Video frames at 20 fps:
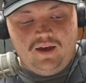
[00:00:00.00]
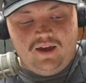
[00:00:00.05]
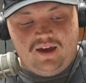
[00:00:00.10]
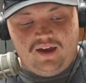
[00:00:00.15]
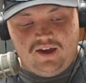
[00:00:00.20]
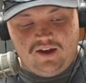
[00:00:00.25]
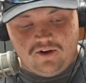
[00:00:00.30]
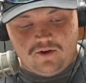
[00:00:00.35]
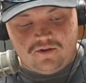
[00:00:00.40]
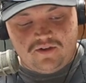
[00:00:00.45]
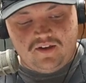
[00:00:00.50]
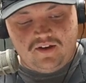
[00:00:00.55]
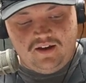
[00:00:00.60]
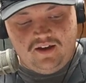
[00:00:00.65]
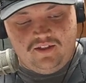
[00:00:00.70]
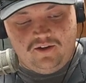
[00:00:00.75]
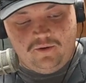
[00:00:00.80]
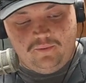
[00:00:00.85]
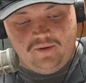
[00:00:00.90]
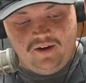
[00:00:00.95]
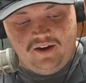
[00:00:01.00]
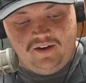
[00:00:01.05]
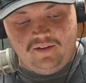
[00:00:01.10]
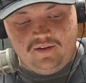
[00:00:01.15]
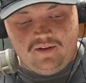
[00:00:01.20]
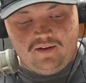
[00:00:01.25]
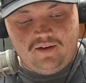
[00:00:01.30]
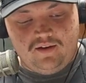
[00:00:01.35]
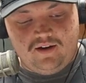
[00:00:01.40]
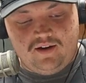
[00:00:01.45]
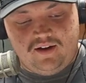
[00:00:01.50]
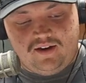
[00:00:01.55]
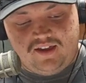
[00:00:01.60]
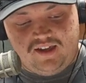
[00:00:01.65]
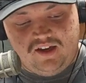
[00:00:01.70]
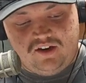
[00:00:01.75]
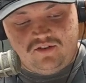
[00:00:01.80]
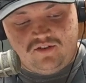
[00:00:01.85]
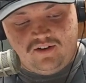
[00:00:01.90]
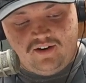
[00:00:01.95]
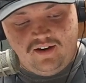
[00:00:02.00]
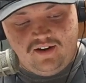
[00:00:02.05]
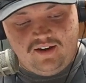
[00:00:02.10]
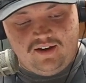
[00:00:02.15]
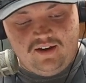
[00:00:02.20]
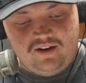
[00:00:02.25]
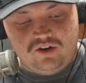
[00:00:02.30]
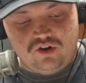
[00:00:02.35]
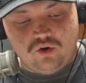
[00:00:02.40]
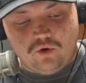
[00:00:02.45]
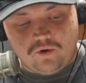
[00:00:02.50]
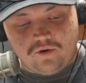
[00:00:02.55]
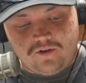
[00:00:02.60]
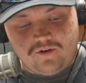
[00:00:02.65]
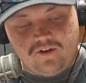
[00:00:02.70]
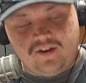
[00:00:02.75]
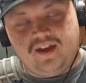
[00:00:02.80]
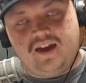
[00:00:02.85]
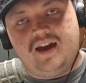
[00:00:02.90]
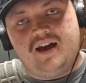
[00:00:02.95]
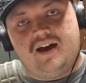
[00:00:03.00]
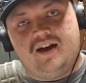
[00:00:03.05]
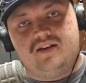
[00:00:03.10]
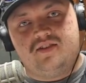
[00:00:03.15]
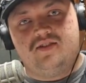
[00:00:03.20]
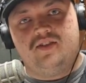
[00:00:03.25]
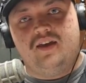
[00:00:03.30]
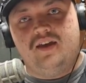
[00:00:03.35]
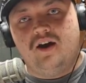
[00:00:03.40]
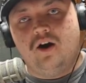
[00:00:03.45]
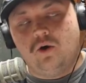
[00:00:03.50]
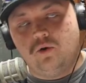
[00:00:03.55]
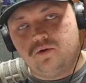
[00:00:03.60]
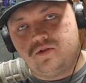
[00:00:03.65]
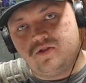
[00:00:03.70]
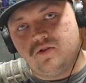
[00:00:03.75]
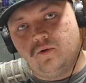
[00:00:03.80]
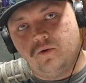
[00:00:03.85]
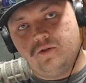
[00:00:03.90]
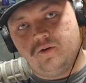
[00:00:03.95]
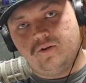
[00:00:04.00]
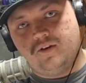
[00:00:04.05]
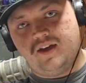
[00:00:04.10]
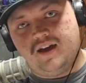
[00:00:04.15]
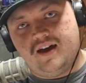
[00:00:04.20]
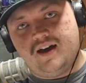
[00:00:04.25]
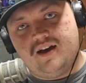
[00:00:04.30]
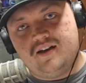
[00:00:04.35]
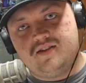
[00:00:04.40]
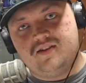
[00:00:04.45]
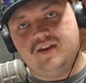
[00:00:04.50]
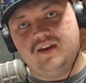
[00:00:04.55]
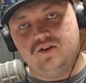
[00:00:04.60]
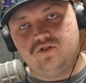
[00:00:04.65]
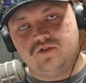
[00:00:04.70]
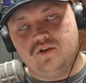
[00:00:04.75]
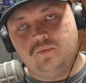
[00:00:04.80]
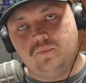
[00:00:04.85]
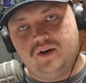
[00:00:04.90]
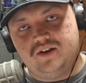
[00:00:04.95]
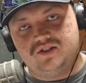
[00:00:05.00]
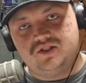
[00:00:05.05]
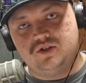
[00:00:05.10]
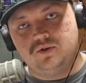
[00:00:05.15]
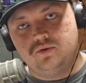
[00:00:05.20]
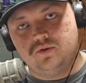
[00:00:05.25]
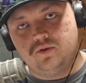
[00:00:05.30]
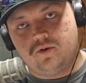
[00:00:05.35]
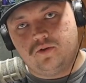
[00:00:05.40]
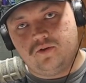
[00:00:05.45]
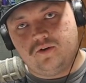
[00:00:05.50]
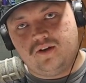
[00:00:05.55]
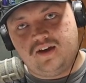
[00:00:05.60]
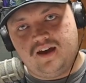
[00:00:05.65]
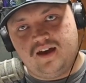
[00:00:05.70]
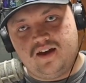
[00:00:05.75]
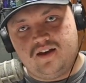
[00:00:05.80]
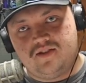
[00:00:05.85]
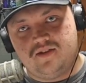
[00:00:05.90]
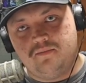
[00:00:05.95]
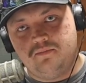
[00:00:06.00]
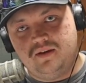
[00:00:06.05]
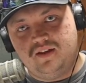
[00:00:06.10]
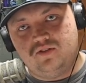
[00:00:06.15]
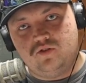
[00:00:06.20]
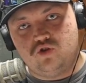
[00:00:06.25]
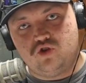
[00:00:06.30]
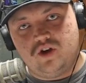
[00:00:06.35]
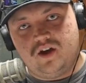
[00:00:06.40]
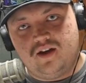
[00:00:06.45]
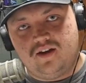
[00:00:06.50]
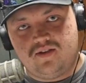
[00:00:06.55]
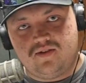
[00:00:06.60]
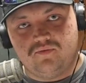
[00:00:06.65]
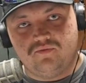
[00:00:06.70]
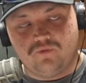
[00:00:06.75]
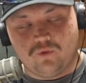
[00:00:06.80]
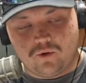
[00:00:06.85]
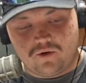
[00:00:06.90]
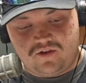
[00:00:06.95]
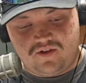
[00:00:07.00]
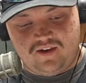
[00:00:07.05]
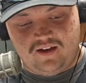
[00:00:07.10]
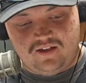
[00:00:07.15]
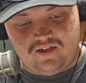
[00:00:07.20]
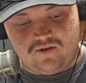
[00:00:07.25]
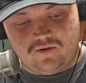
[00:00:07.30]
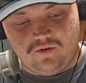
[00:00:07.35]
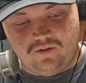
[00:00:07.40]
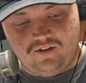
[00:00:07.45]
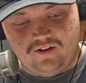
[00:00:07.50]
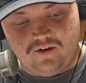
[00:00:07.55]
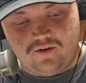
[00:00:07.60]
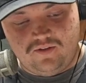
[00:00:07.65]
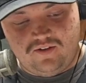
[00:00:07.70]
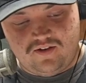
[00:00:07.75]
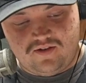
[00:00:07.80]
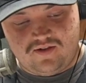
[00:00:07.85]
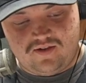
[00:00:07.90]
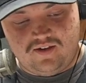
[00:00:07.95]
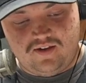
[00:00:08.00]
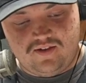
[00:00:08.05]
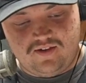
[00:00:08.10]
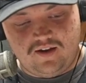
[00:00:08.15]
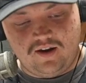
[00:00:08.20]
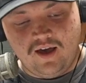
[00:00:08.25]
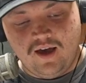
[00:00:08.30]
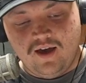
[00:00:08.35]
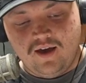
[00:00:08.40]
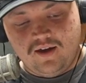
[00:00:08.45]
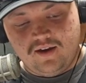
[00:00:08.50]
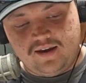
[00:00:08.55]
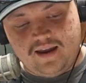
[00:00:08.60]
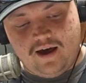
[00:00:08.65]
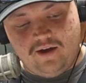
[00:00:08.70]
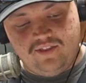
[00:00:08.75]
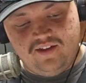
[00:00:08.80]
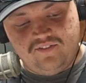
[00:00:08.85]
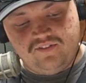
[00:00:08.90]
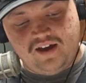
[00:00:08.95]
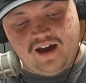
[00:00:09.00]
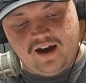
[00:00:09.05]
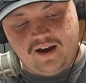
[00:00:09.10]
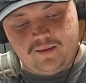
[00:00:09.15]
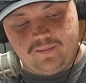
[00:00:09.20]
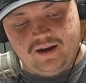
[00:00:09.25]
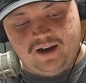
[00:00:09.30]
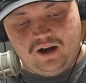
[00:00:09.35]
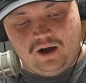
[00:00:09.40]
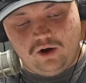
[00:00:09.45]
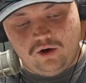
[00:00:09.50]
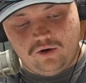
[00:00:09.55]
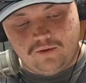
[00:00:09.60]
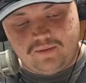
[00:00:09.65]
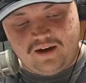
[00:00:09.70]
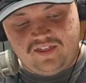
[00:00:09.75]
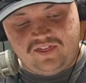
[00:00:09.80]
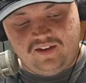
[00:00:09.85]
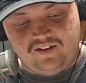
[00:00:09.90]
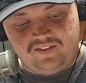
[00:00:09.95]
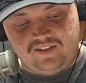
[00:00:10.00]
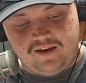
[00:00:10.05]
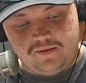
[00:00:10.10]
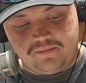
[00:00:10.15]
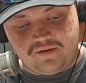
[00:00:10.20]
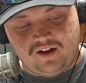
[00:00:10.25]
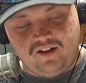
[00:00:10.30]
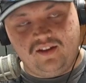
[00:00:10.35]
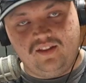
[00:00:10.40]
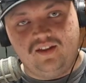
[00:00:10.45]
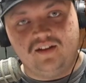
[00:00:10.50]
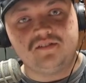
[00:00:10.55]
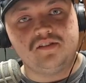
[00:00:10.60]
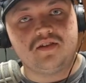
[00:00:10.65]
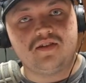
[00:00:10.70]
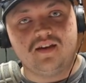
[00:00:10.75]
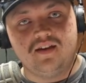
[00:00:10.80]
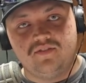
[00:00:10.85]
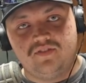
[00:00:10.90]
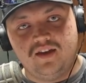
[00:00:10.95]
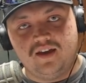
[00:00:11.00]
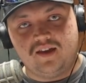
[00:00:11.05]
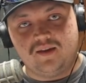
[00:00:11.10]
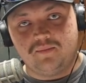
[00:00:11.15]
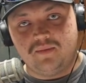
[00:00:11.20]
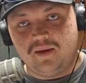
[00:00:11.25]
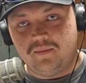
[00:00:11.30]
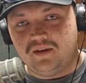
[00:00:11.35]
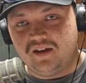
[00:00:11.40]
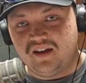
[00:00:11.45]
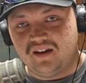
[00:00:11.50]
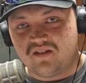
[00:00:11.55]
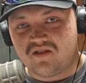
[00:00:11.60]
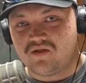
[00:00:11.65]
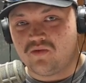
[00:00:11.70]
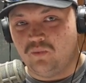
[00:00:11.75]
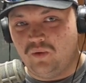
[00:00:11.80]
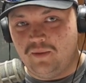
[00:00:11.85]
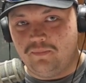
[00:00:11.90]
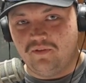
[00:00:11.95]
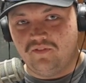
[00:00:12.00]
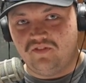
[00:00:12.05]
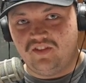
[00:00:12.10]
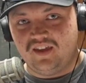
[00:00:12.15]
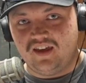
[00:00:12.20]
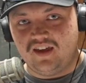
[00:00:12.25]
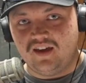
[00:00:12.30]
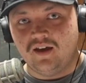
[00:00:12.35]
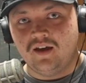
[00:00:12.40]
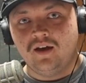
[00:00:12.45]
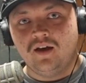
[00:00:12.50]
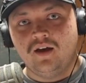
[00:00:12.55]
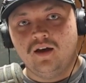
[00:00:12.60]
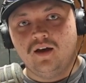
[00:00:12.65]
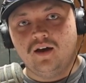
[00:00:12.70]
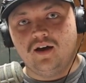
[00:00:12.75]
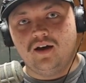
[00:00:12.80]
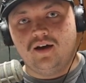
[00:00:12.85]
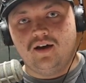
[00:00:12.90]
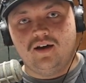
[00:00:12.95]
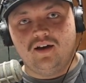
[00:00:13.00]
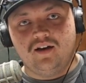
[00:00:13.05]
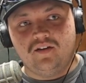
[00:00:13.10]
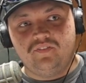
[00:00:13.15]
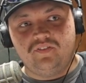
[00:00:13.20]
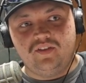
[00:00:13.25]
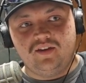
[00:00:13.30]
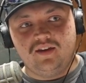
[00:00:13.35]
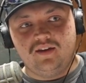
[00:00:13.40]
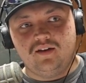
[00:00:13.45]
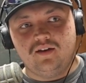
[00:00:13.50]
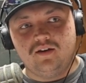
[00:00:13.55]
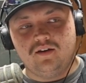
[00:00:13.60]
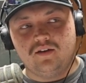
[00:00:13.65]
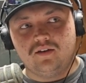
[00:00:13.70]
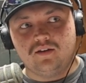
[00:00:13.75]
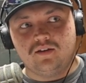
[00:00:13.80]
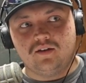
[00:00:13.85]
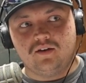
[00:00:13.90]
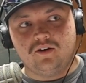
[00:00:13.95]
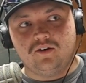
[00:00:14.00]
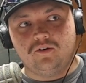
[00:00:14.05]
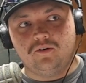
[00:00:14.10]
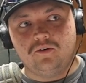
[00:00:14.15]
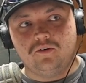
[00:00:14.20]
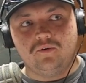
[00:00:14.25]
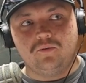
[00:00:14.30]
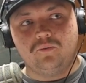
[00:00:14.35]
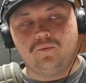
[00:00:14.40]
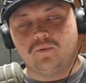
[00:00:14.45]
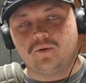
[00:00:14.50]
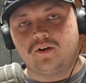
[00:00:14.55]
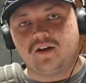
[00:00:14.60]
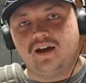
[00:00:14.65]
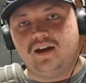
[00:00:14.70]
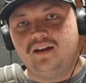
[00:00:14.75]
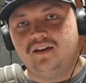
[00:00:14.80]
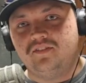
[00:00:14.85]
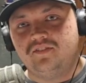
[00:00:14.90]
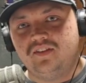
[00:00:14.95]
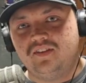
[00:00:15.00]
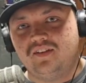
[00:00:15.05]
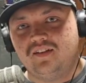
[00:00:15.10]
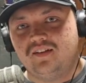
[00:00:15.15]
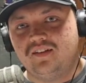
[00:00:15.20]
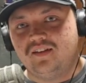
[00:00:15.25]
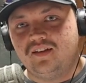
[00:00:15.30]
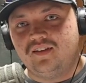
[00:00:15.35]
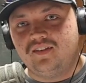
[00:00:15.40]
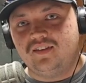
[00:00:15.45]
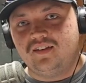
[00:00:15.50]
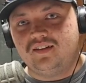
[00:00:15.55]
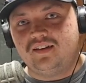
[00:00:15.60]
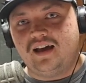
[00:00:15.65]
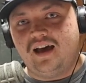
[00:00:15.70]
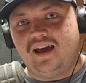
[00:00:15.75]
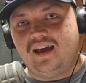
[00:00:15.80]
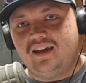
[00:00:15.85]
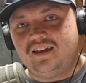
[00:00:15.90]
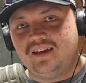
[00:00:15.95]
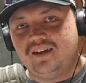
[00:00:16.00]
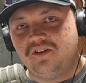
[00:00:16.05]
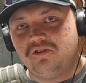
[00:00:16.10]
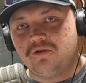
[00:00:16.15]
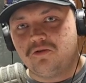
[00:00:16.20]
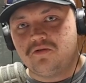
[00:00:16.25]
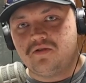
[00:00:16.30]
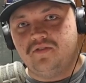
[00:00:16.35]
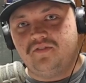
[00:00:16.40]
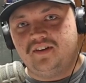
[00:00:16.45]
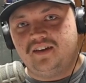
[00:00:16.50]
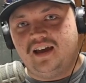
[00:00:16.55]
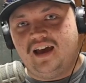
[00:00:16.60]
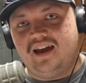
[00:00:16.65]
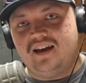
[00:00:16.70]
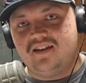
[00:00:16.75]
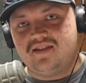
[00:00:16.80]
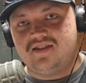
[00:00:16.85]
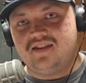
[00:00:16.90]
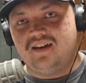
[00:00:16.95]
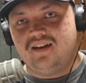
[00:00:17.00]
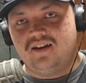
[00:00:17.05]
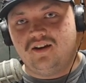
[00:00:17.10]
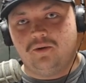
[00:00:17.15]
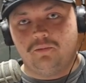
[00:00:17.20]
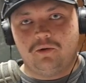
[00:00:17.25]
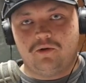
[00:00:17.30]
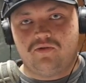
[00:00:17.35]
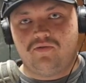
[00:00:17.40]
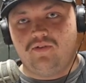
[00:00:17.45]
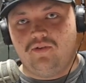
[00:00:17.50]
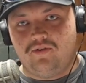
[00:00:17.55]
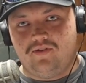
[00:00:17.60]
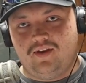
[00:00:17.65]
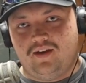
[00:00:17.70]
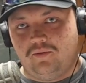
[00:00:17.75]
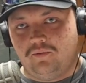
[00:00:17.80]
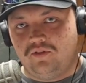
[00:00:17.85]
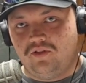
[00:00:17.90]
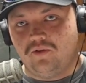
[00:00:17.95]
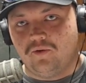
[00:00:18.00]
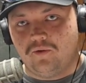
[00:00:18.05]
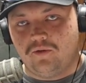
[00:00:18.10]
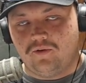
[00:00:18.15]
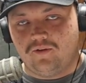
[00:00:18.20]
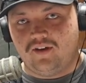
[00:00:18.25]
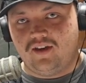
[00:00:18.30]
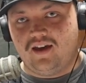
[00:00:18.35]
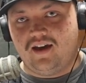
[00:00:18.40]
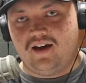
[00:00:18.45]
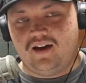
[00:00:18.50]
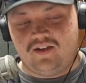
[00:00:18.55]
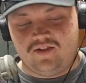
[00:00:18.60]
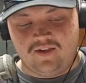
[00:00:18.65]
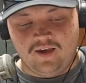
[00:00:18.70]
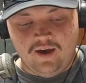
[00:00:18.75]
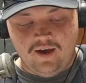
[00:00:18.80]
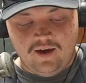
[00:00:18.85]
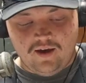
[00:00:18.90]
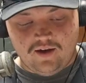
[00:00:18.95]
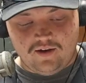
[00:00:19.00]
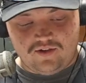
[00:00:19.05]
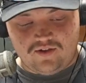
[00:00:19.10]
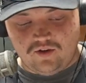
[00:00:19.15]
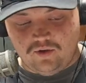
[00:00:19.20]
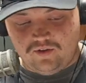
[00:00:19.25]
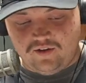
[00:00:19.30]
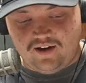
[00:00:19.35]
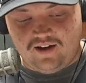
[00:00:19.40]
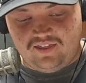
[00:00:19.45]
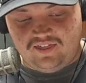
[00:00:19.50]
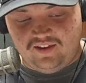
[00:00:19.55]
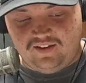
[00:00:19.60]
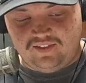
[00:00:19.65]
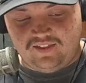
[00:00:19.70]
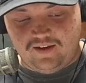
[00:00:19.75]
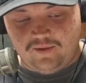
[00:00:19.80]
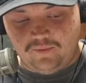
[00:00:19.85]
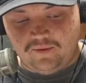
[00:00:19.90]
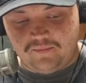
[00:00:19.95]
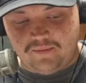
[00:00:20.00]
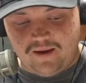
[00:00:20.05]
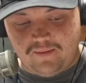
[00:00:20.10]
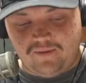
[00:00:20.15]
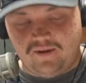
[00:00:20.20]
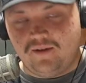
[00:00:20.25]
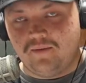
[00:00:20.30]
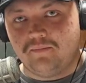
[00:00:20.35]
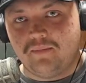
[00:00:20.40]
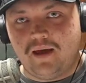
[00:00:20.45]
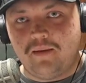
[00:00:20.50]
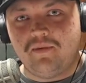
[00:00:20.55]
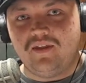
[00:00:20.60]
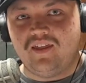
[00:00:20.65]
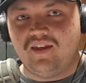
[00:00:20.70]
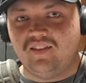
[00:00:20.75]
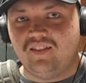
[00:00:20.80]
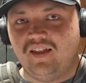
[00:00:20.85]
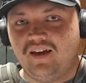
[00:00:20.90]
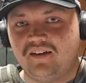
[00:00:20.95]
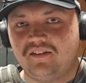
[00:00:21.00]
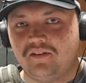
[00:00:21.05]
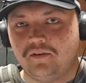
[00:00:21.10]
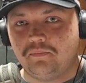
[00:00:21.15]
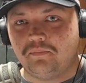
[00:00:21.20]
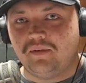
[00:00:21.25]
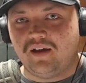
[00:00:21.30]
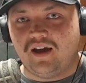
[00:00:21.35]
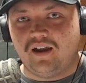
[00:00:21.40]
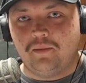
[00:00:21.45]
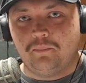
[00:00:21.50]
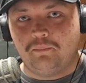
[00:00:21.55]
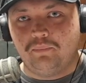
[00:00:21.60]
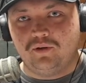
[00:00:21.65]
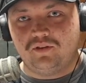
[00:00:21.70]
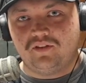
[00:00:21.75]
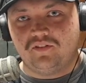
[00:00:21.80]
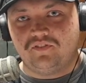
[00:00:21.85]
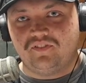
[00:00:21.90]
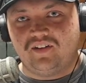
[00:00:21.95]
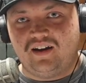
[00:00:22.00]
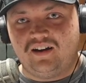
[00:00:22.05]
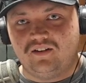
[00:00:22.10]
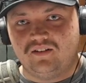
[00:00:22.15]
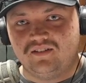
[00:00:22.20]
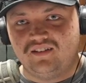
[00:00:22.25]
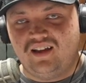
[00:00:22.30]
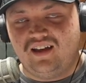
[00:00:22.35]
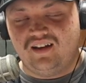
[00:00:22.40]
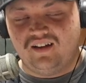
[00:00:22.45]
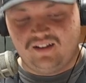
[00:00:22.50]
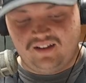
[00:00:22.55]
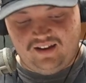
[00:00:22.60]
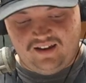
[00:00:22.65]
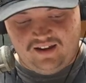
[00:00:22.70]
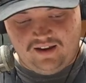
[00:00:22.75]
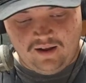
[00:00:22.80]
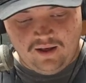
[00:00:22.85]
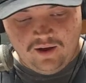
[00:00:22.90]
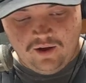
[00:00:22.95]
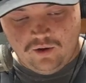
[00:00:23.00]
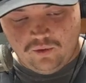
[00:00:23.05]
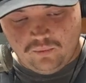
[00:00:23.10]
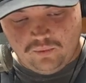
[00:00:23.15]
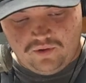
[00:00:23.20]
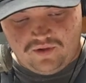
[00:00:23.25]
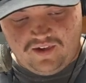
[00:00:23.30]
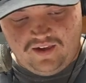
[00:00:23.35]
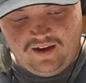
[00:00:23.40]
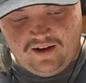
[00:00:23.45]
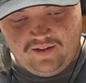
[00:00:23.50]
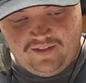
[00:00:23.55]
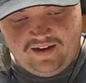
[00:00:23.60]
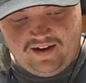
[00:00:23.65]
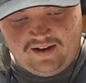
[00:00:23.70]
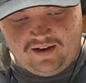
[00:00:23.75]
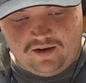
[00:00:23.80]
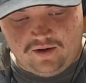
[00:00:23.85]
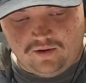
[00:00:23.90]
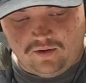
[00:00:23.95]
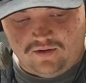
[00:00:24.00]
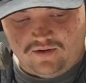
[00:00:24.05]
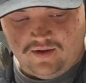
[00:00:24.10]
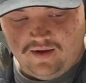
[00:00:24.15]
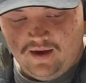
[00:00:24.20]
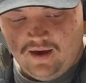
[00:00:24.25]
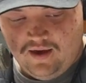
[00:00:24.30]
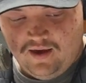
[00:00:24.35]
Here's another one, Kindred and Northern Cass. They host Northern Cass. Kindred went to Northern Cass and beat the Jags in 4 sets earlier this season. Now they've got them at home. I think they'd probably like to see if they can maybe get a sweep of the we're kind of in the dying years of a dynasty, it almost feels like, with Northern Cass. So I think they would maybe they'd like to kind of put the final nail in it. We'll see how that goes.